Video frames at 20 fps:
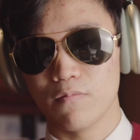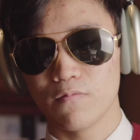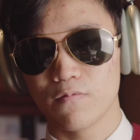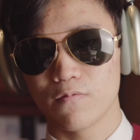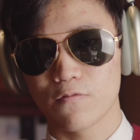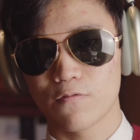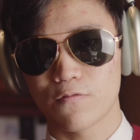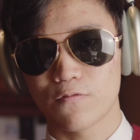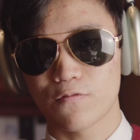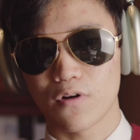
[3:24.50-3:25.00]

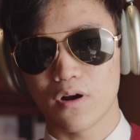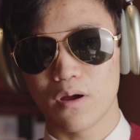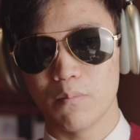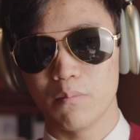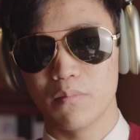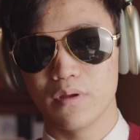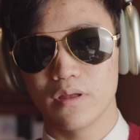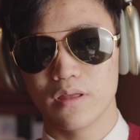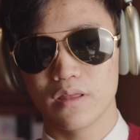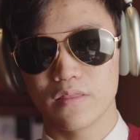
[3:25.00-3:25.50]

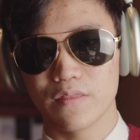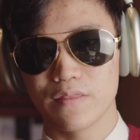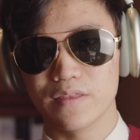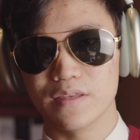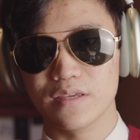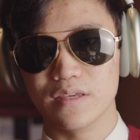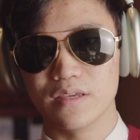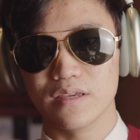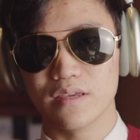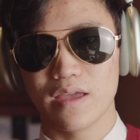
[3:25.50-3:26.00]
from
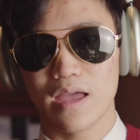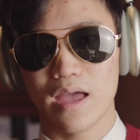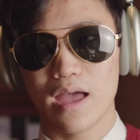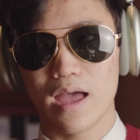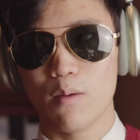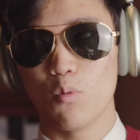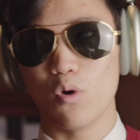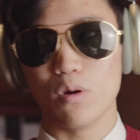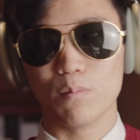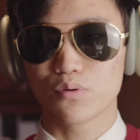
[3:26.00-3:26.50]
the
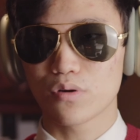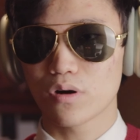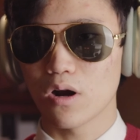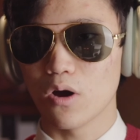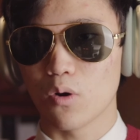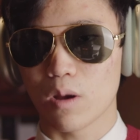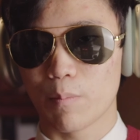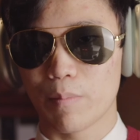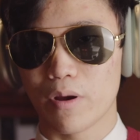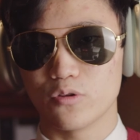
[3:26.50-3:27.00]
M1
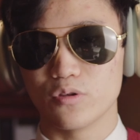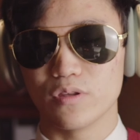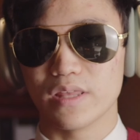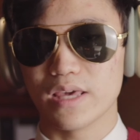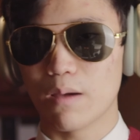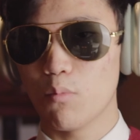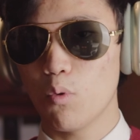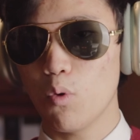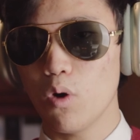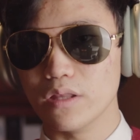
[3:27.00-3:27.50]
Pro compared to the
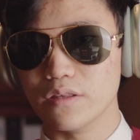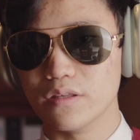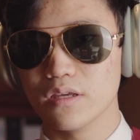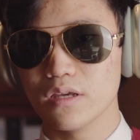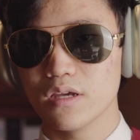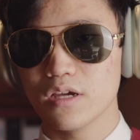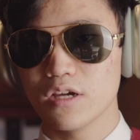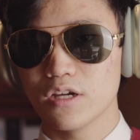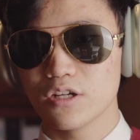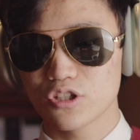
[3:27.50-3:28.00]
M1,
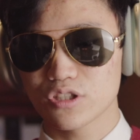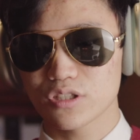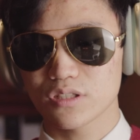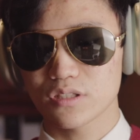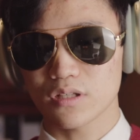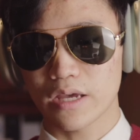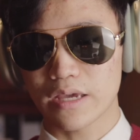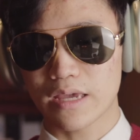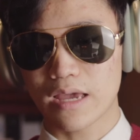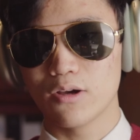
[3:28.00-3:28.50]

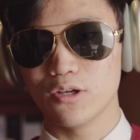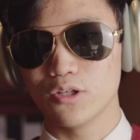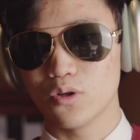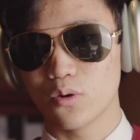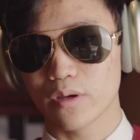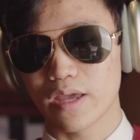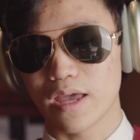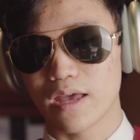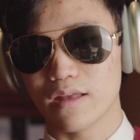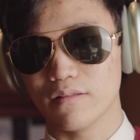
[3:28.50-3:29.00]
just like how you
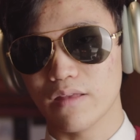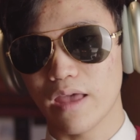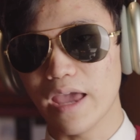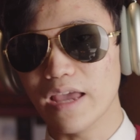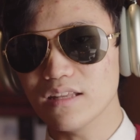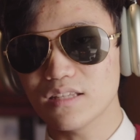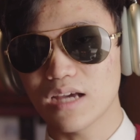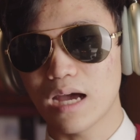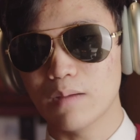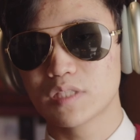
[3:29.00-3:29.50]
don't get
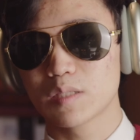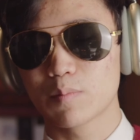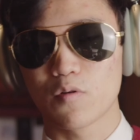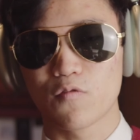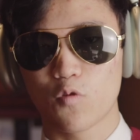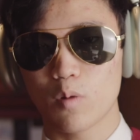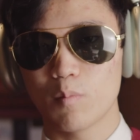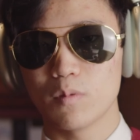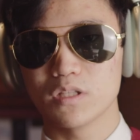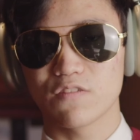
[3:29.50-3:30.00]
8 times the
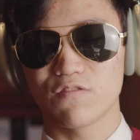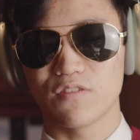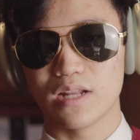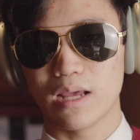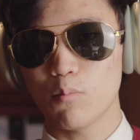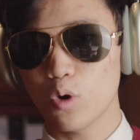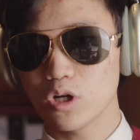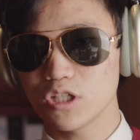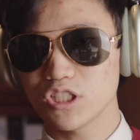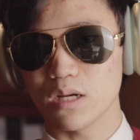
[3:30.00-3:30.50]
performance of an
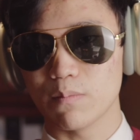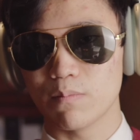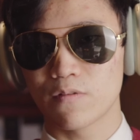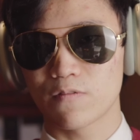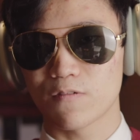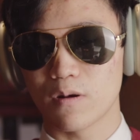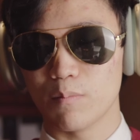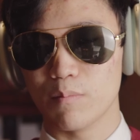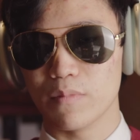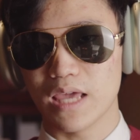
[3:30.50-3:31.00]
M1 chip
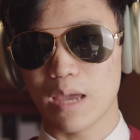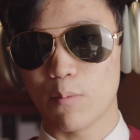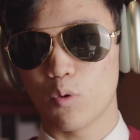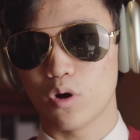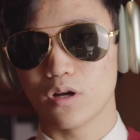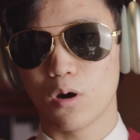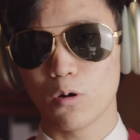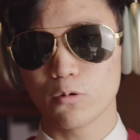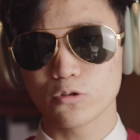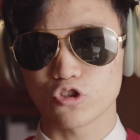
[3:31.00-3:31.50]
from the
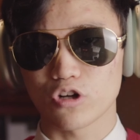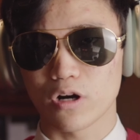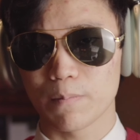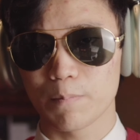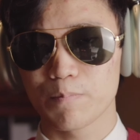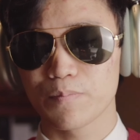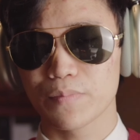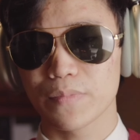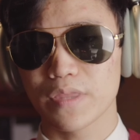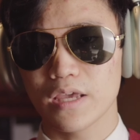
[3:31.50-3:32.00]
M1 Ultra.
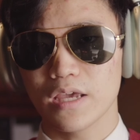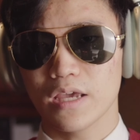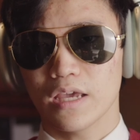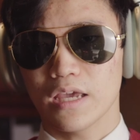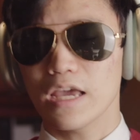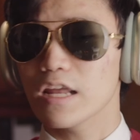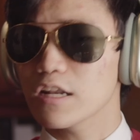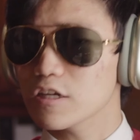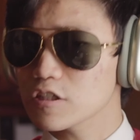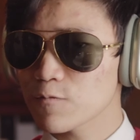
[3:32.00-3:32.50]

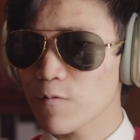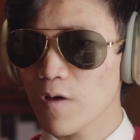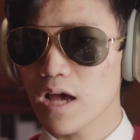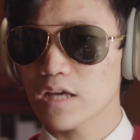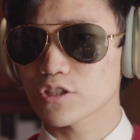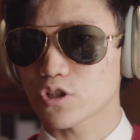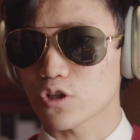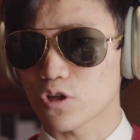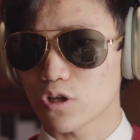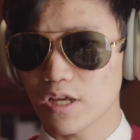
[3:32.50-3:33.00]
It is
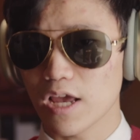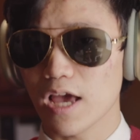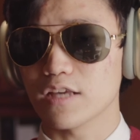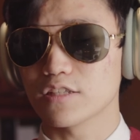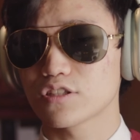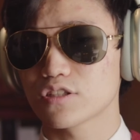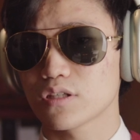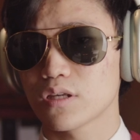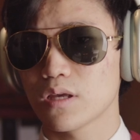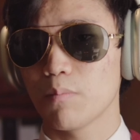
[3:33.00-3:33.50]
faster,
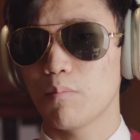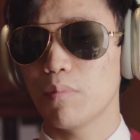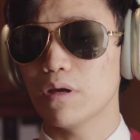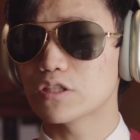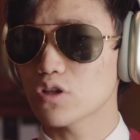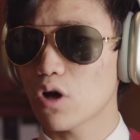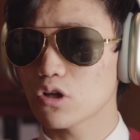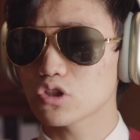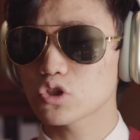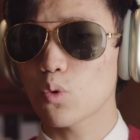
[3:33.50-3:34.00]
yes, but
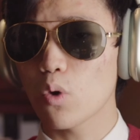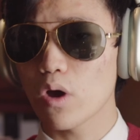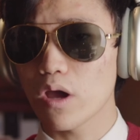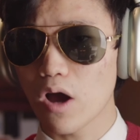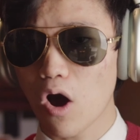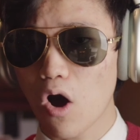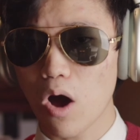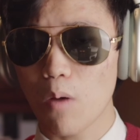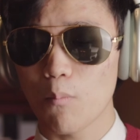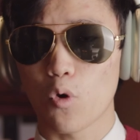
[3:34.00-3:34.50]
it's also a
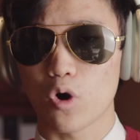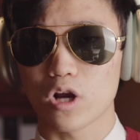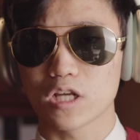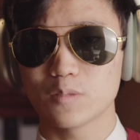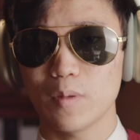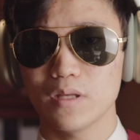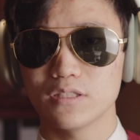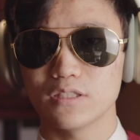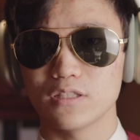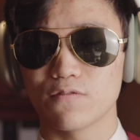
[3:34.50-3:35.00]
lot more
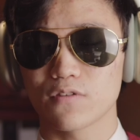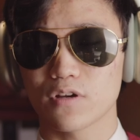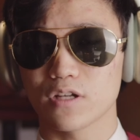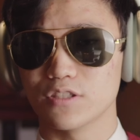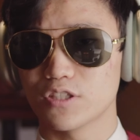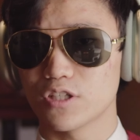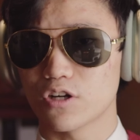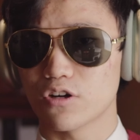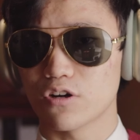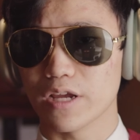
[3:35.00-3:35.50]
expensive
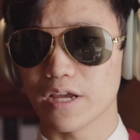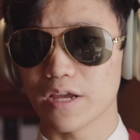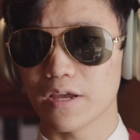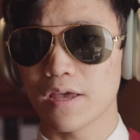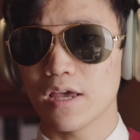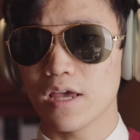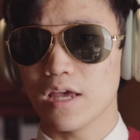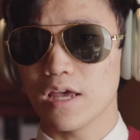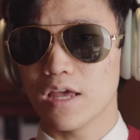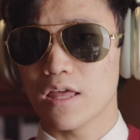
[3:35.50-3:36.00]
considering
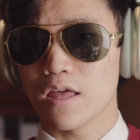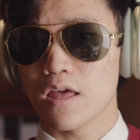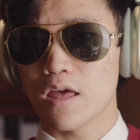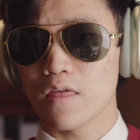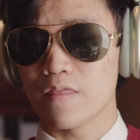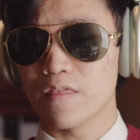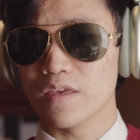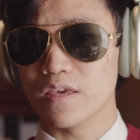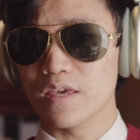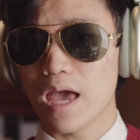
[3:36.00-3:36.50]

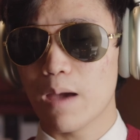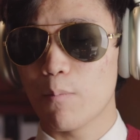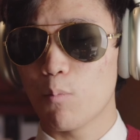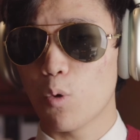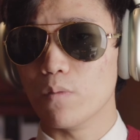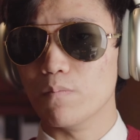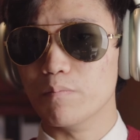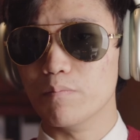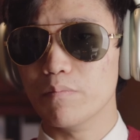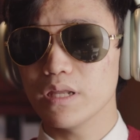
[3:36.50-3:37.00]
the
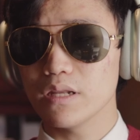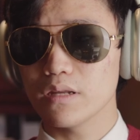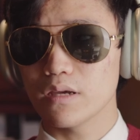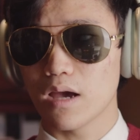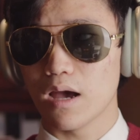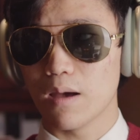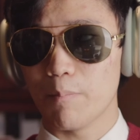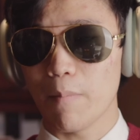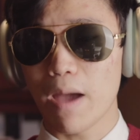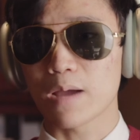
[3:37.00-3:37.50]
M1
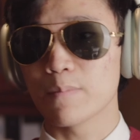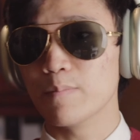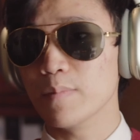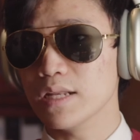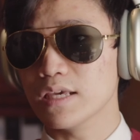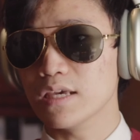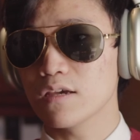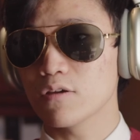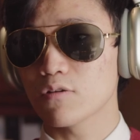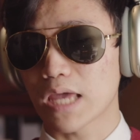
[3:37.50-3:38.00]
Mac
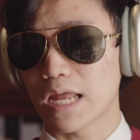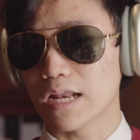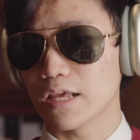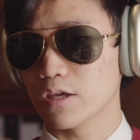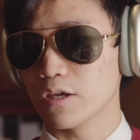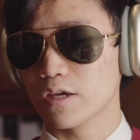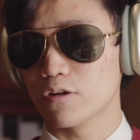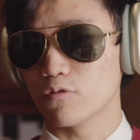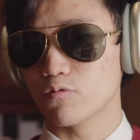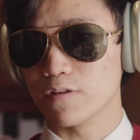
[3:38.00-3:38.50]
Mini,
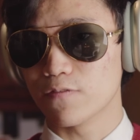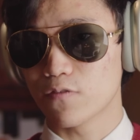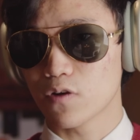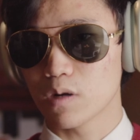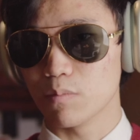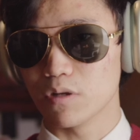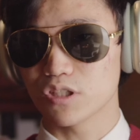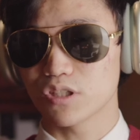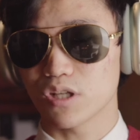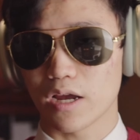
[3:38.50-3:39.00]
getting it
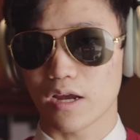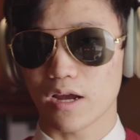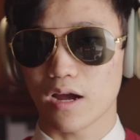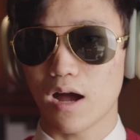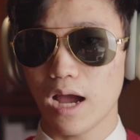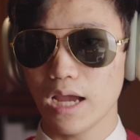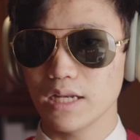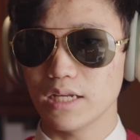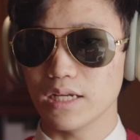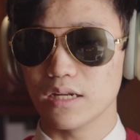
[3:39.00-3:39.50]
refurbished like
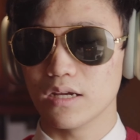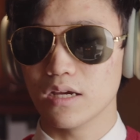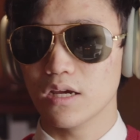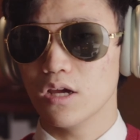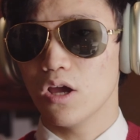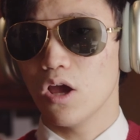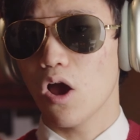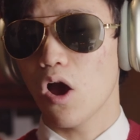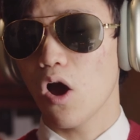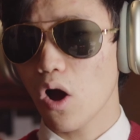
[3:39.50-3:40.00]
I did,
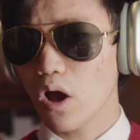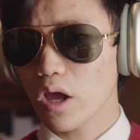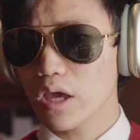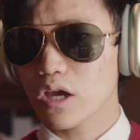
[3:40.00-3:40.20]
only